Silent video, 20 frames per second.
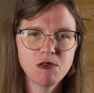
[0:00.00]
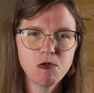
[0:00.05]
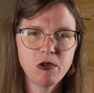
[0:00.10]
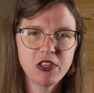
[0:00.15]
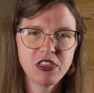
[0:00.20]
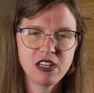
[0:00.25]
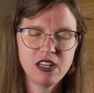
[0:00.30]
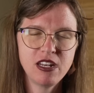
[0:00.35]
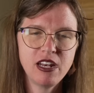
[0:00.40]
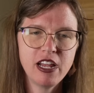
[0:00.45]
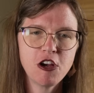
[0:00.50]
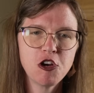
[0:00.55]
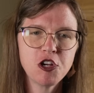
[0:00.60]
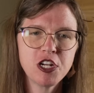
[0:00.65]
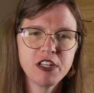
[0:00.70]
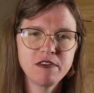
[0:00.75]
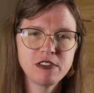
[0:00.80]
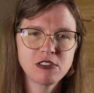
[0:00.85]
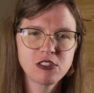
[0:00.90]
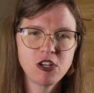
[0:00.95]
what the
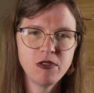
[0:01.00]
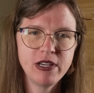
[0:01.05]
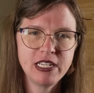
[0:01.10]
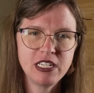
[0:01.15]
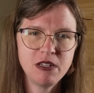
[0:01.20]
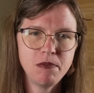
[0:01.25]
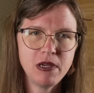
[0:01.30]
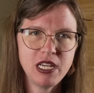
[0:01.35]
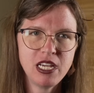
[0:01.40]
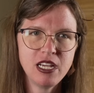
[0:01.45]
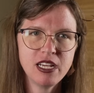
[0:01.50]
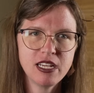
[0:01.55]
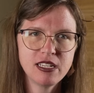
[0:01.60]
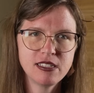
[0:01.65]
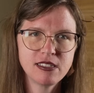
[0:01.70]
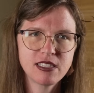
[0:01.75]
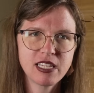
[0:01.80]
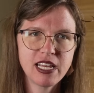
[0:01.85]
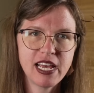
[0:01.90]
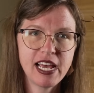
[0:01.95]
narrative is going to be
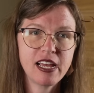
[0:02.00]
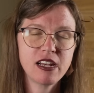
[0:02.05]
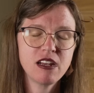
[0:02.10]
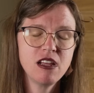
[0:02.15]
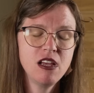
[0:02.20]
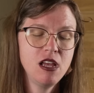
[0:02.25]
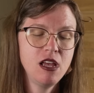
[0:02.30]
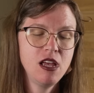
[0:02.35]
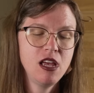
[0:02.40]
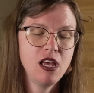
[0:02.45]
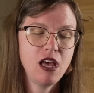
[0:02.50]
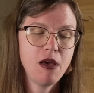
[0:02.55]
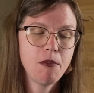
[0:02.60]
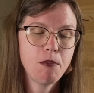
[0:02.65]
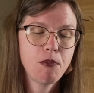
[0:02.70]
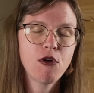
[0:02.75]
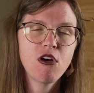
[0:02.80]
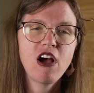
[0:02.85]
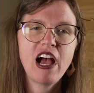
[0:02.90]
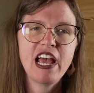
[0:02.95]
is that
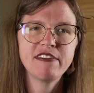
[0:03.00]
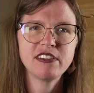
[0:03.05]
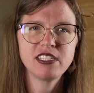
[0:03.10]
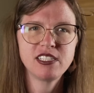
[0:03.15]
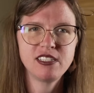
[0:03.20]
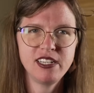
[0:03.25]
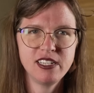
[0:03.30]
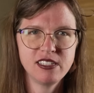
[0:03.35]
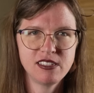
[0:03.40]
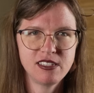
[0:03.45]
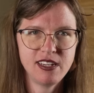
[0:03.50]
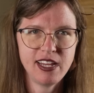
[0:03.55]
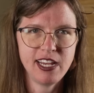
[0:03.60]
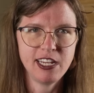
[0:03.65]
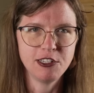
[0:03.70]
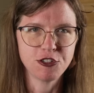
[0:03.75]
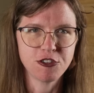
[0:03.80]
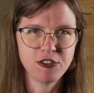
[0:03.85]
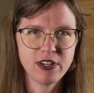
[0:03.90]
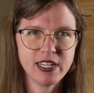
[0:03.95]
privacy is
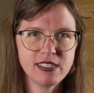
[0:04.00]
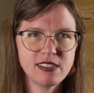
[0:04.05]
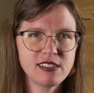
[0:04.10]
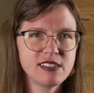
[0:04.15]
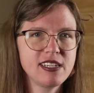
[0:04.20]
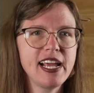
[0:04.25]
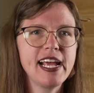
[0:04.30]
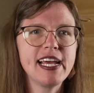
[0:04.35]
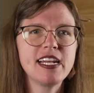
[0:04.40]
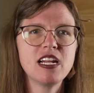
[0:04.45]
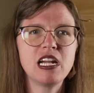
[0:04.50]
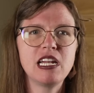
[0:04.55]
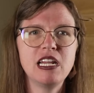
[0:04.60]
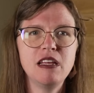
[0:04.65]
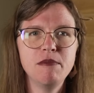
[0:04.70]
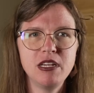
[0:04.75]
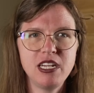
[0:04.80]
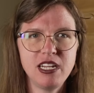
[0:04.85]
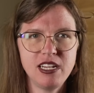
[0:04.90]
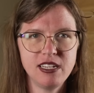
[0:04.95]
dangerous,
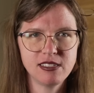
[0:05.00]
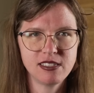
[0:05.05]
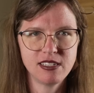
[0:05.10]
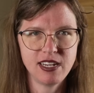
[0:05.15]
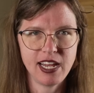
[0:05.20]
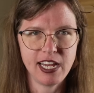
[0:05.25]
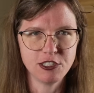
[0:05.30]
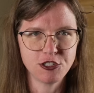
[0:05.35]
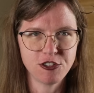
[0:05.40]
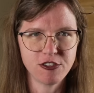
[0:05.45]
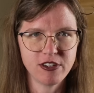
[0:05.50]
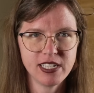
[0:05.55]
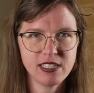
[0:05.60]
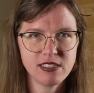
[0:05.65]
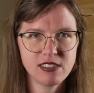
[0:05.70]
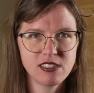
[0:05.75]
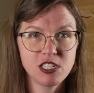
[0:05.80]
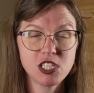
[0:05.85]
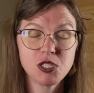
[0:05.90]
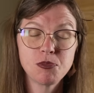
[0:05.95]
anonymity is
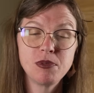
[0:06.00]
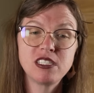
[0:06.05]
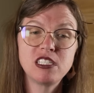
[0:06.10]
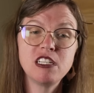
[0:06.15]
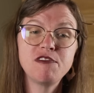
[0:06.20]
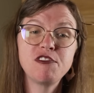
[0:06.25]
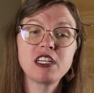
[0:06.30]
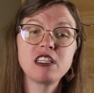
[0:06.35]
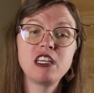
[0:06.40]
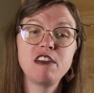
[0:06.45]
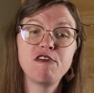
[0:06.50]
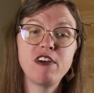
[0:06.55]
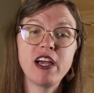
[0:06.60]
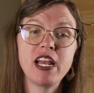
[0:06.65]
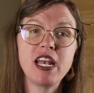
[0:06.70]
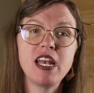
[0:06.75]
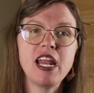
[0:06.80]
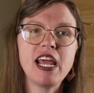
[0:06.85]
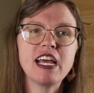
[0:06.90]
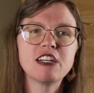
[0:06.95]
dangerous, specifically
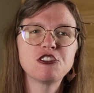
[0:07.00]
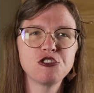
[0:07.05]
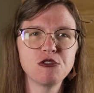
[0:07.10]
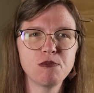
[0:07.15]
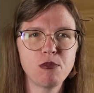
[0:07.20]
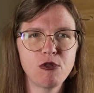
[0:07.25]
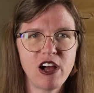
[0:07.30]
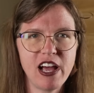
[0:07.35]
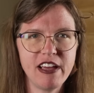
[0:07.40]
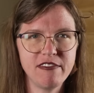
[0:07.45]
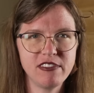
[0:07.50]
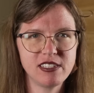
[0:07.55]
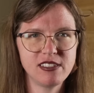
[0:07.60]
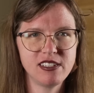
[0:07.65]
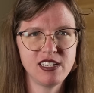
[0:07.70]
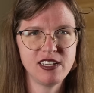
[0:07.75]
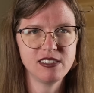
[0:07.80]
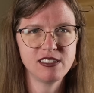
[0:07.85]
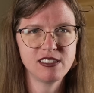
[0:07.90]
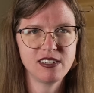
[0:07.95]
financial
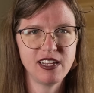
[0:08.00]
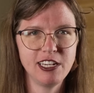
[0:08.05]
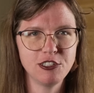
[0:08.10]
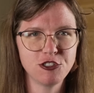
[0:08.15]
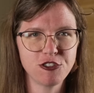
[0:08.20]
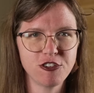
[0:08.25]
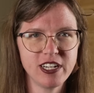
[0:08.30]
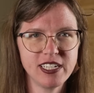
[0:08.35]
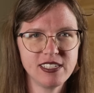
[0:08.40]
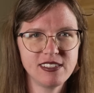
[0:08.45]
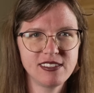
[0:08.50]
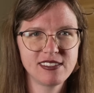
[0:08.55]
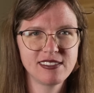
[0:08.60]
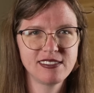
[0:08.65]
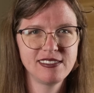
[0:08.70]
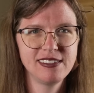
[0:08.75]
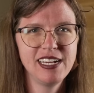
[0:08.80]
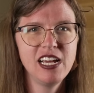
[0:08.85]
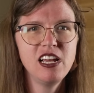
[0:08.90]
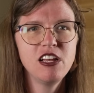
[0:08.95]
privacy is dangerous.